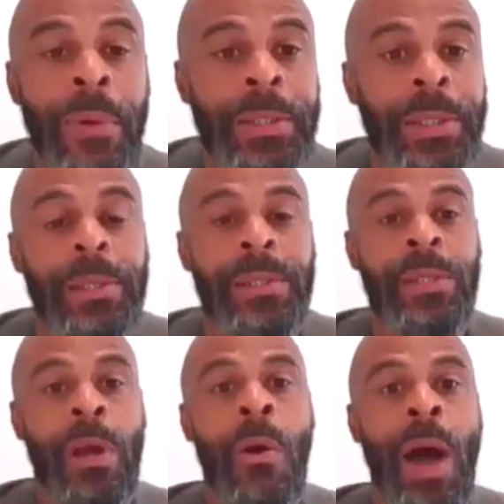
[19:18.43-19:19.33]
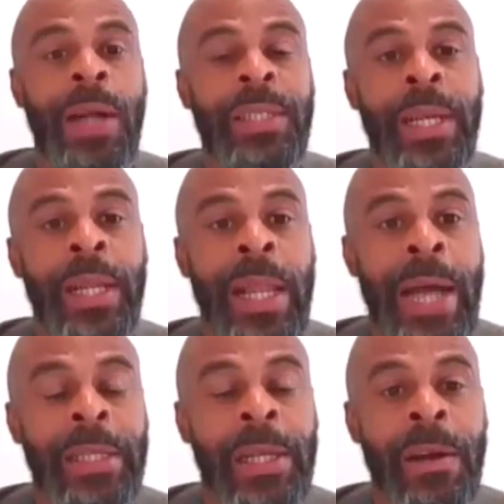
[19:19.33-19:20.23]
question. So I did a
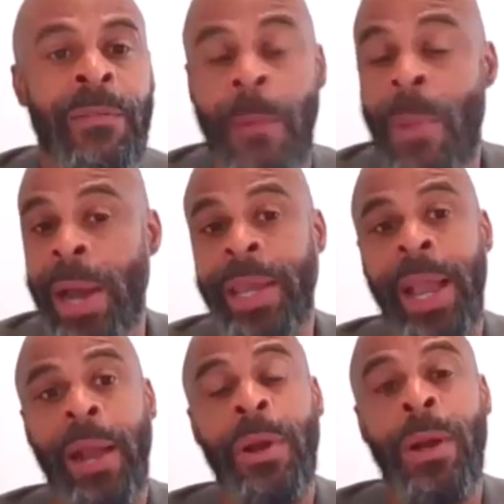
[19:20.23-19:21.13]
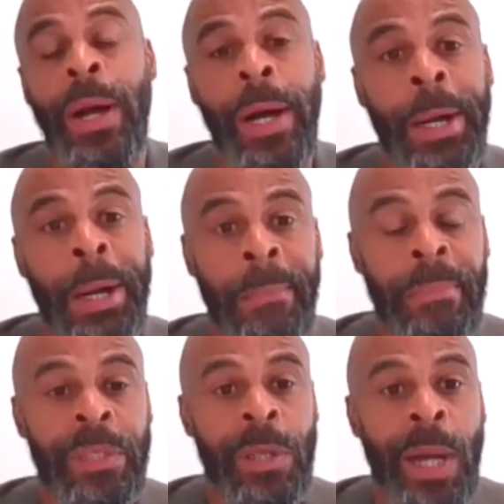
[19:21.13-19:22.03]
lot. Of, I bought a camera.
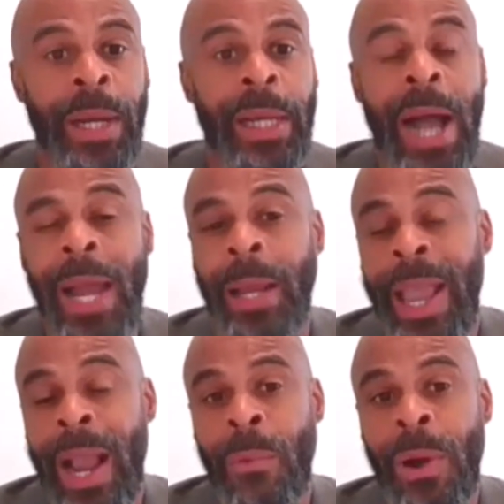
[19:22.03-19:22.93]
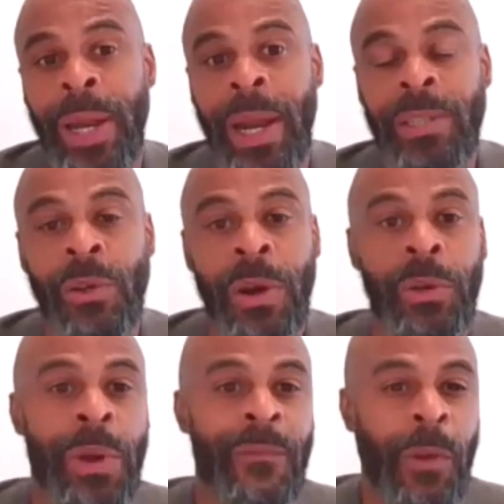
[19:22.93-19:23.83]
Um, so I got a camera, and then I started
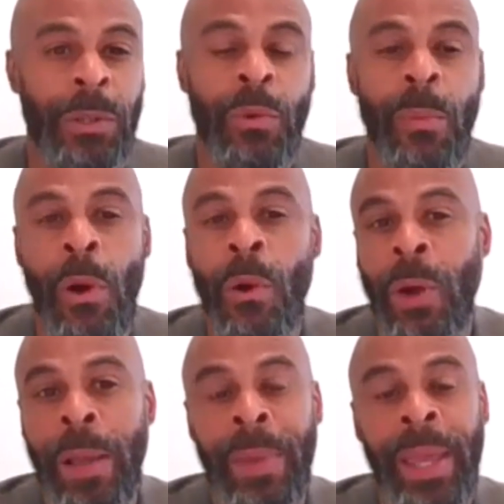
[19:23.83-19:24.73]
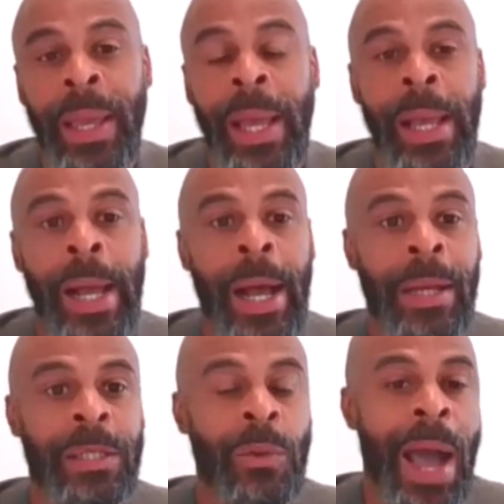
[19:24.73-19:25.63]
doing virtual programming.
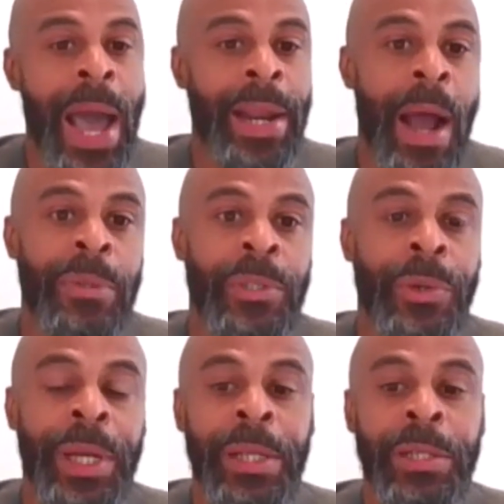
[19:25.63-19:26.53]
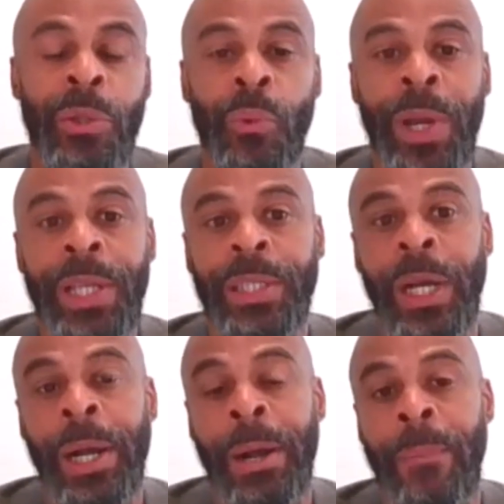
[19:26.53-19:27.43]
Uh, so I had an opportunity to reach
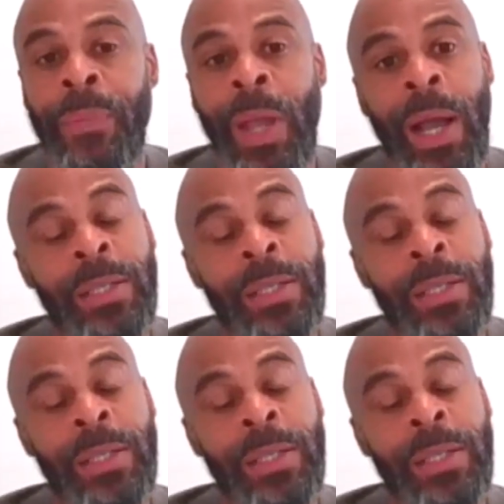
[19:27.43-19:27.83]
um,